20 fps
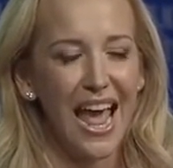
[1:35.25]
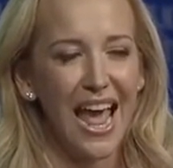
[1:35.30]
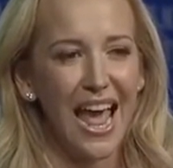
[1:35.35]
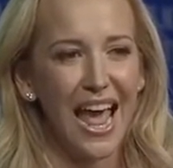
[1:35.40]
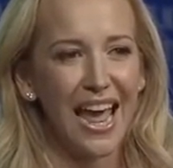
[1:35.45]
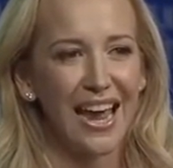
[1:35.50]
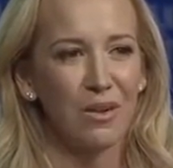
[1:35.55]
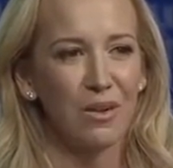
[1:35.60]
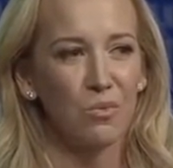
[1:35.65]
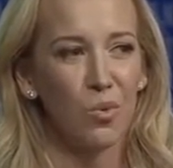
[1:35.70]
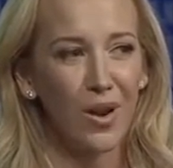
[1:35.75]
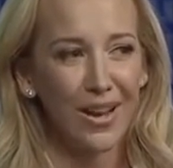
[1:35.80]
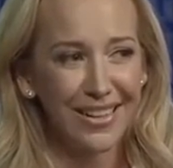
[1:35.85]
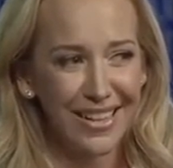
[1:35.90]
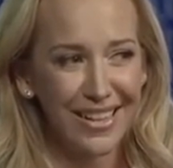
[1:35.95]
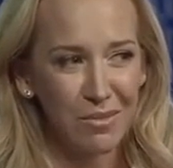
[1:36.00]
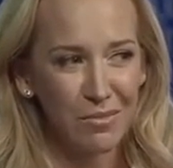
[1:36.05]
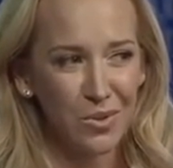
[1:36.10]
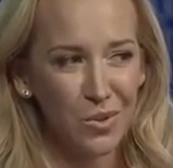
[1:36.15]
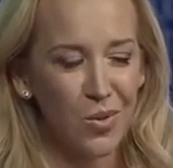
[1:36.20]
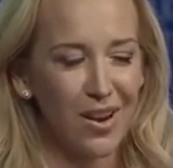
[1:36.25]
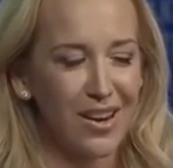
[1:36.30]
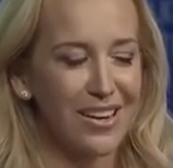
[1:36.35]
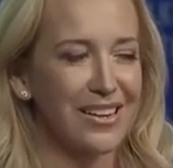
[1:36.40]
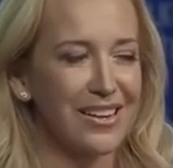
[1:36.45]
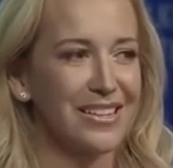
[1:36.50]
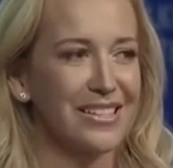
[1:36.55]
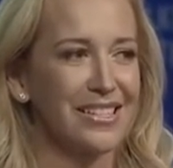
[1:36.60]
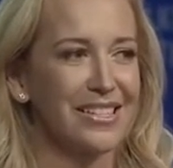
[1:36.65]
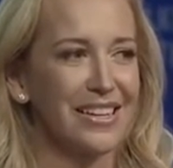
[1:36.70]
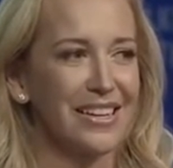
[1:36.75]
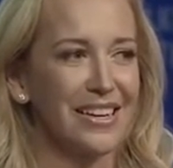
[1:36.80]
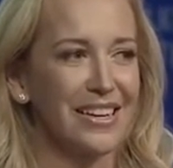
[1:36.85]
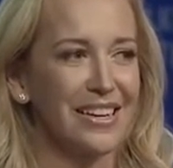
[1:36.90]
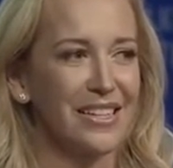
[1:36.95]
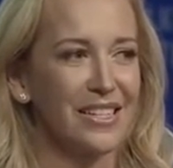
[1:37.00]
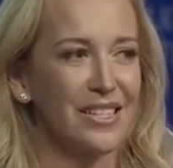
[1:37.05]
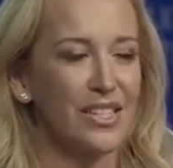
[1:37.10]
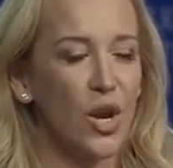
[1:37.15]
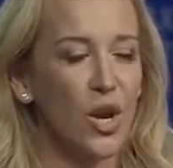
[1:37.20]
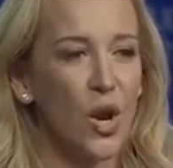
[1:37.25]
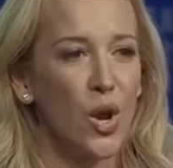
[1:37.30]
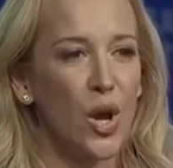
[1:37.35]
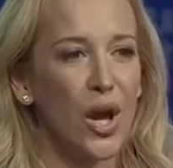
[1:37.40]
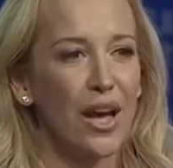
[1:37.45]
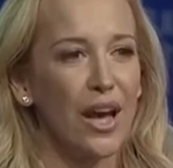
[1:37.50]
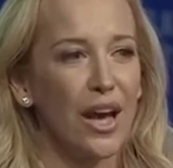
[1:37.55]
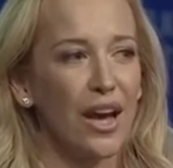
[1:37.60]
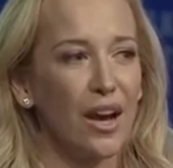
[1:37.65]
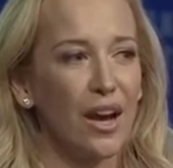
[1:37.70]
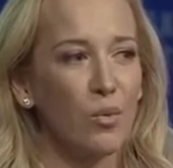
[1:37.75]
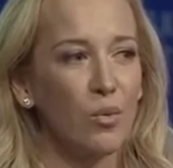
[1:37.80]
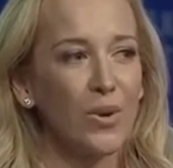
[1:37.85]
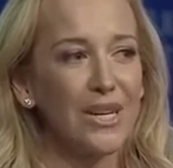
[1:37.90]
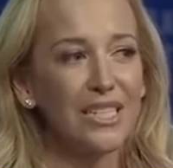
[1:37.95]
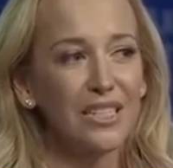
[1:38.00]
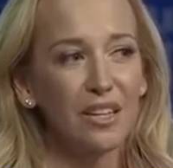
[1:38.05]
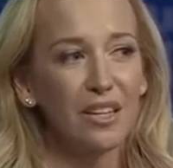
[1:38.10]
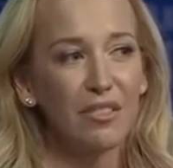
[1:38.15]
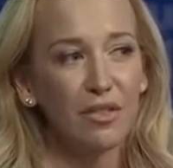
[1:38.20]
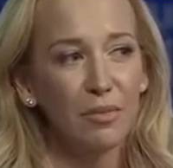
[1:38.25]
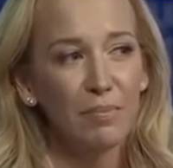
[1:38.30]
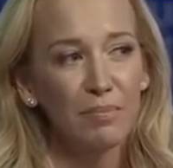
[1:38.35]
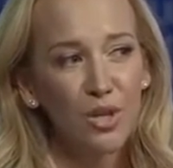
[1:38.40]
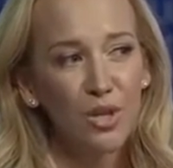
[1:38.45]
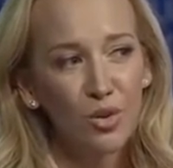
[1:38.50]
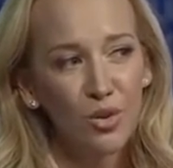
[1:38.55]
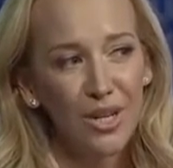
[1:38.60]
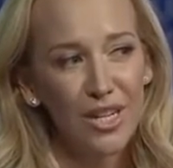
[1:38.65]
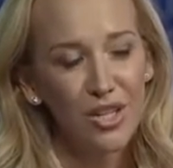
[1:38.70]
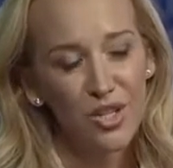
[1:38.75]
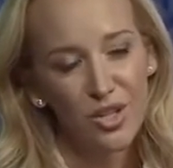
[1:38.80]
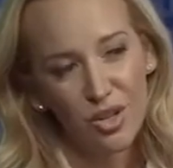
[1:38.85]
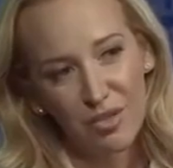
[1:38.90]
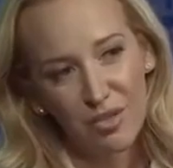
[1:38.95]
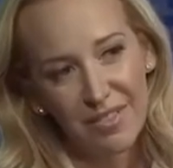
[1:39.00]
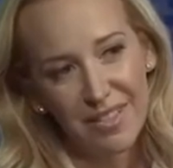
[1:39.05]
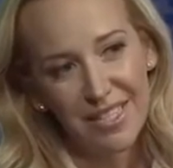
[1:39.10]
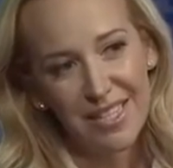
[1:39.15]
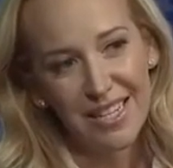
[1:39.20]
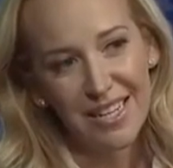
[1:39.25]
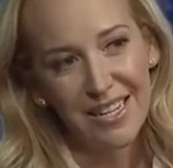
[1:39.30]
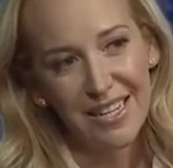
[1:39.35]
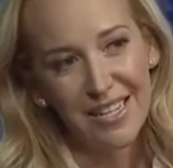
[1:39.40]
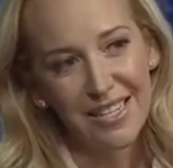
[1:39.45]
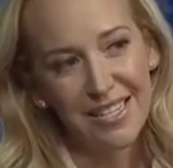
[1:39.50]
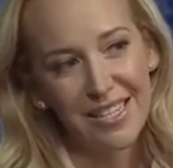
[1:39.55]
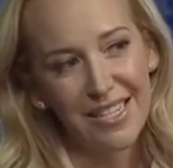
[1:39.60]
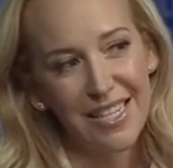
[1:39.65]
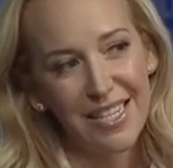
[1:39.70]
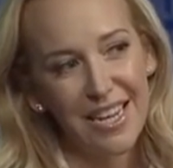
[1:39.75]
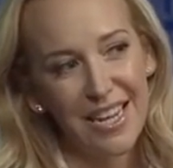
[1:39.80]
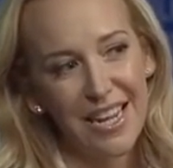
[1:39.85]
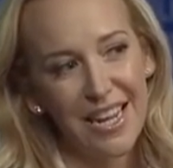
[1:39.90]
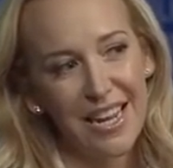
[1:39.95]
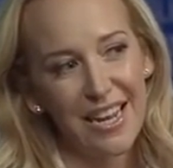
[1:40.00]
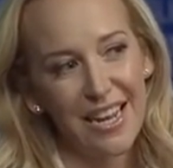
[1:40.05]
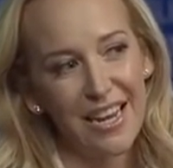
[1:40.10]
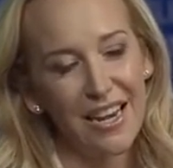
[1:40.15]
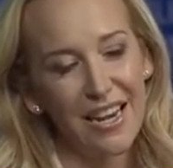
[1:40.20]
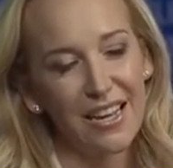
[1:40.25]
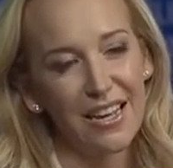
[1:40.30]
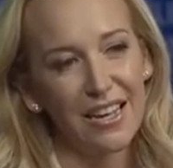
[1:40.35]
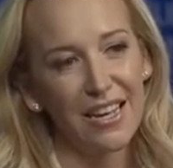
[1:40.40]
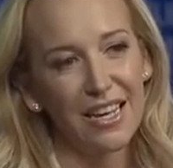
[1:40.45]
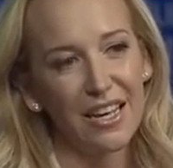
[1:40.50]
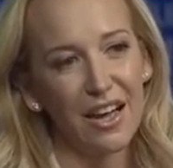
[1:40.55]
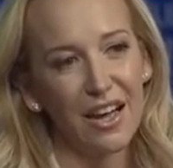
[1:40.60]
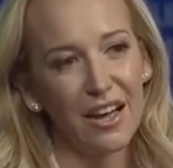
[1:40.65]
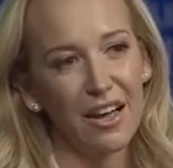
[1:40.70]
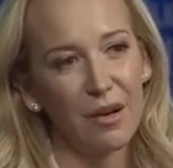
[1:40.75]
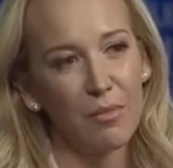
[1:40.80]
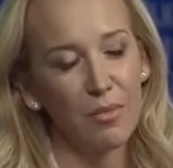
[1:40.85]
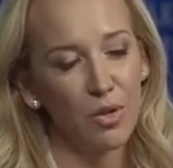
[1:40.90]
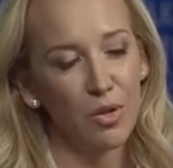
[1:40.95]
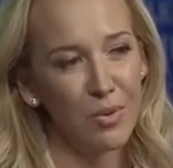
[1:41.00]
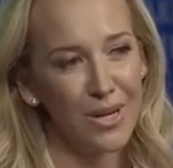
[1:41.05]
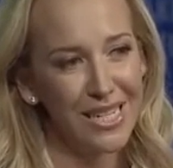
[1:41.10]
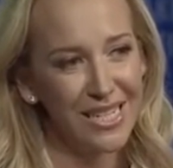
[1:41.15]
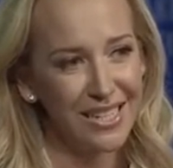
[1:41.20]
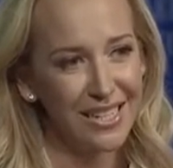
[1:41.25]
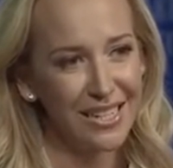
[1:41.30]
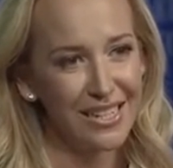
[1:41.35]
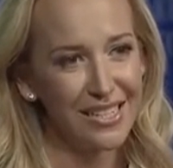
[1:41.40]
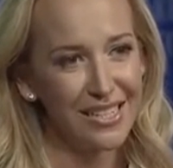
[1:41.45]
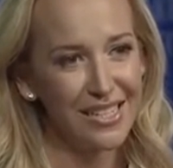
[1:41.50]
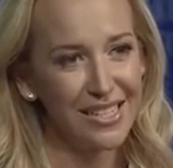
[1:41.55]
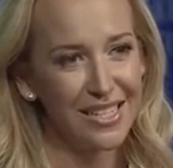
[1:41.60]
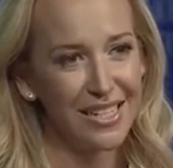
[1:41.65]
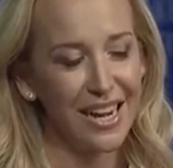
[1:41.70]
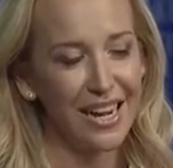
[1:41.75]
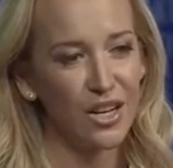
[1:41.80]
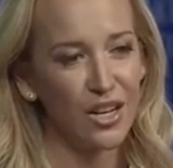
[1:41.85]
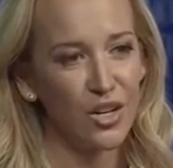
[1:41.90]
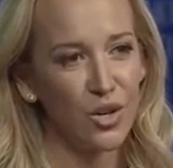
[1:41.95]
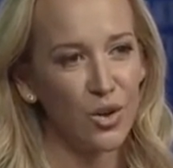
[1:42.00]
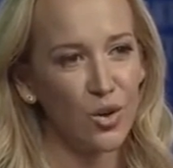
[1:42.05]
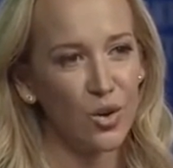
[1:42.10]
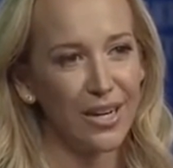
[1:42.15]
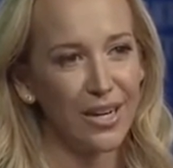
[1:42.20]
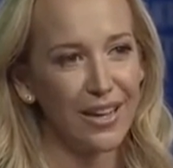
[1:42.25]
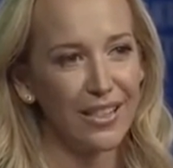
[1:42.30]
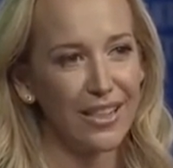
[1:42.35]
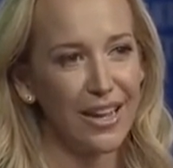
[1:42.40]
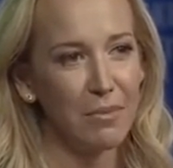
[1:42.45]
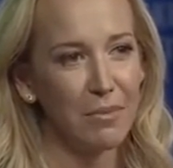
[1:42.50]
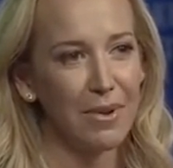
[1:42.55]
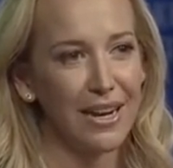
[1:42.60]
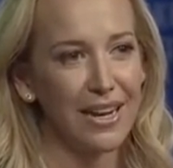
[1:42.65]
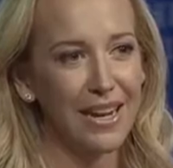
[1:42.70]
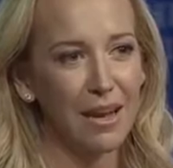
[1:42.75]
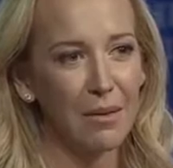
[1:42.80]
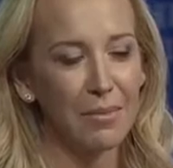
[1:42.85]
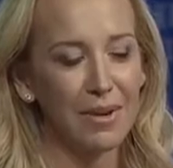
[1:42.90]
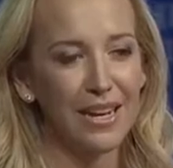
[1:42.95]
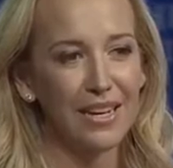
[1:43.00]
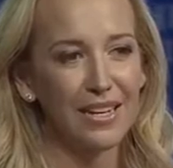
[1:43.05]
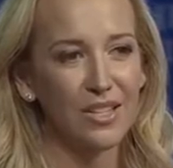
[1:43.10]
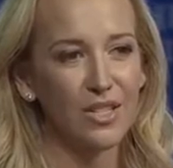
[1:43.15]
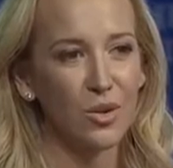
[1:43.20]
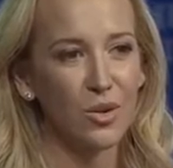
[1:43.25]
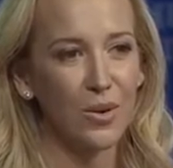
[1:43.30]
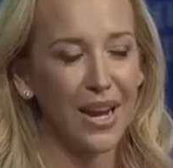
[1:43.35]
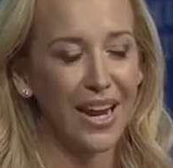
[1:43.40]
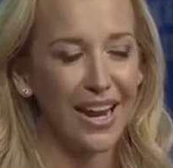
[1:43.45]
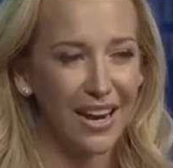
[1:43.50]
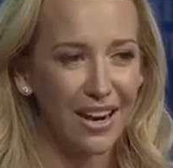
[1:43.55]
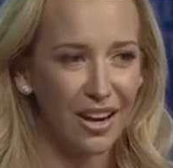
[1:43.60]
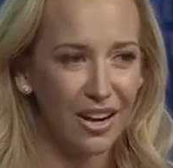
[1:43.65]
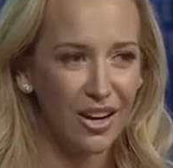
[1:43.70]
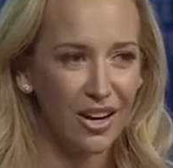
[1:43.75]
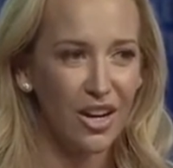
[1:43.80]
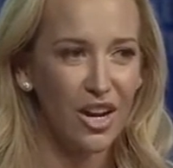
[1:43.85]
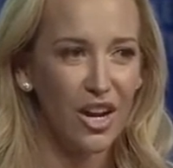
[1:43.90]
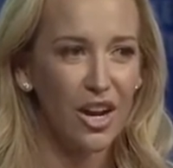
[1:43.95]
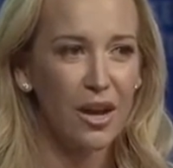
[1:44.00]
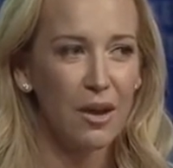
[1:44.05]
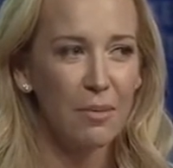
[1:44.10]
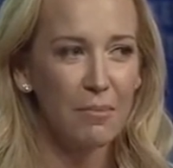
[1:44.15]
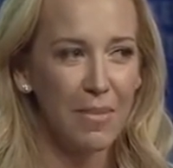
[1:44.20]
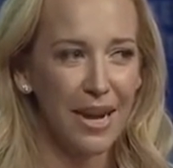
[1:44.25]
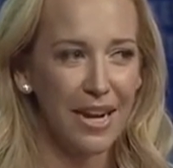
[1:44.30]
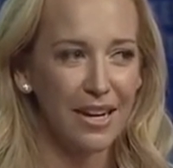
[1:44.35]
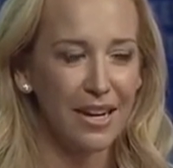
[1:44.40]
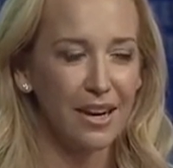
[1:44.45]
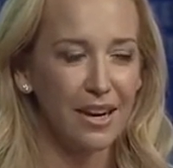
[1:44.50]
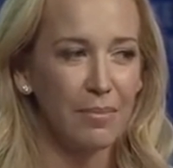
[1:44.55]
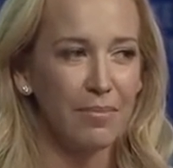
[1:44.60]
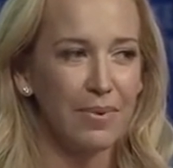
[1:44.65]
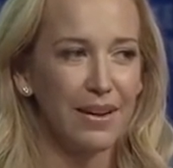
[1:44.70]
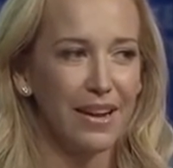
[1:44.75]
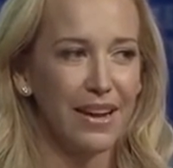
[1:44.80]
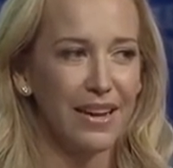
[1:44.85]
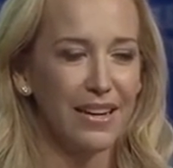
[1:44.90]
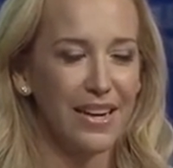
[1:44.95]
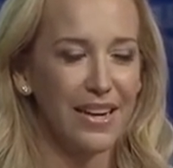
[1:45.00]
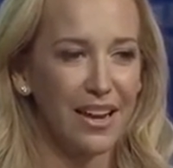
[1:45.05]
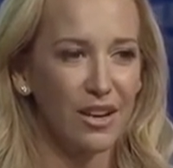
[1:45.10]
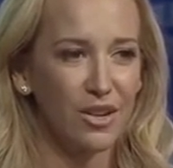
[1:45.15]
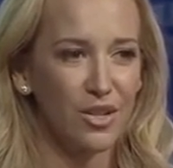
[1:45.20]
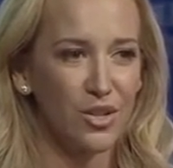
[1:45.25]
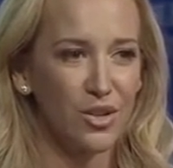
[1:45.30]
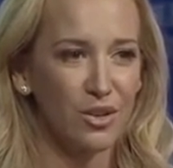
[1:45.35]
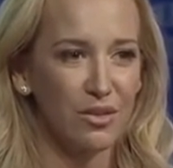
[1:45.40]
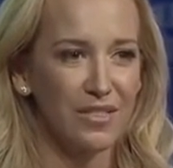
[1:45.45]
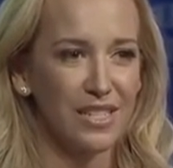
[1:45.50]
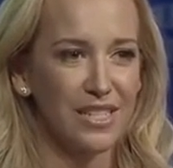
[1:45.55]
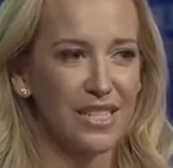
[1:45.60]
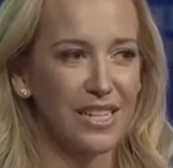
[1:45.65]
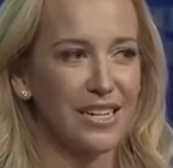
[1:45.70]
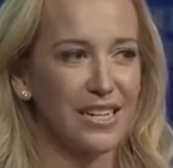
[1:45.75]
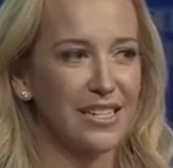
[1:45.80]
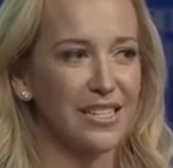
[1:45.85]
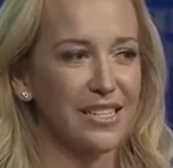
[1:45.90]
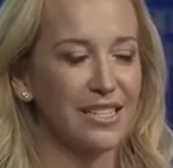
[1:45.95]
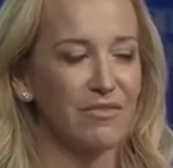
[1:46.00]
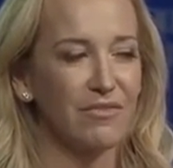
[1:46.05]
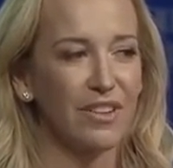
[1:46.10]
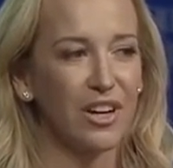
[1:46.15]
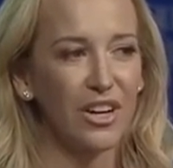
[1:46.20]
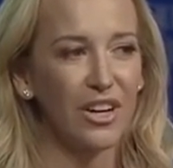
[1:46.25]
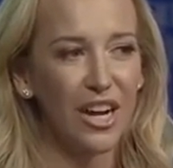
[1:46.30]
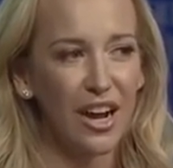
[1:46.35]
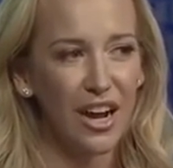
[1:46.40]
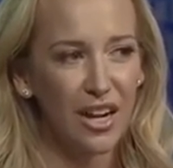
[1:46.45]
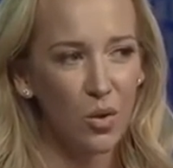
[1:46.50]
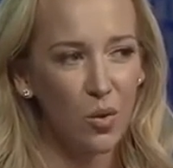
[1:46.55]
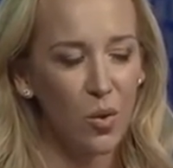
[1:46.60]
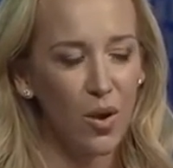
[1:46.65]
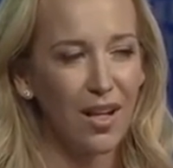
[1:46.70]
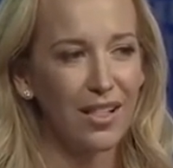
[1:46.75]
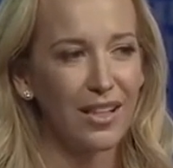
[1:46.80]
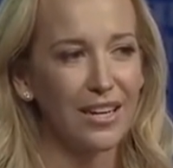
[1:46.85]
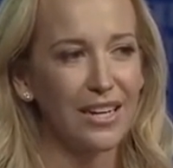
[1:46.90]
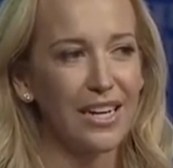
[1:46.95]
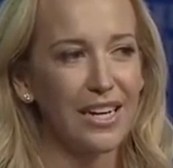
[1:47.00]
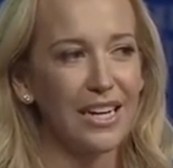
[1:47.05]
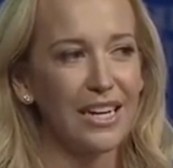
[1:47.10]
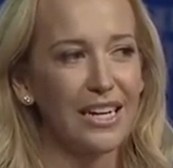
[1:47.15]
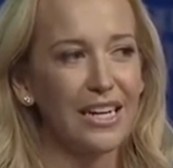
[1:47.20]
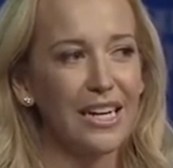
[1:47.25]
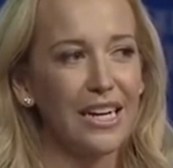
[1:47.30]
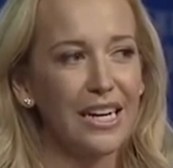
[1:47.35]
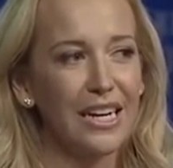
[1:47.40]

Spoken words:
And what Glam Squad is we deliver beauty services in 3 cities today: New York, LA, Miami. So hair, makeup, and nail services, very high quality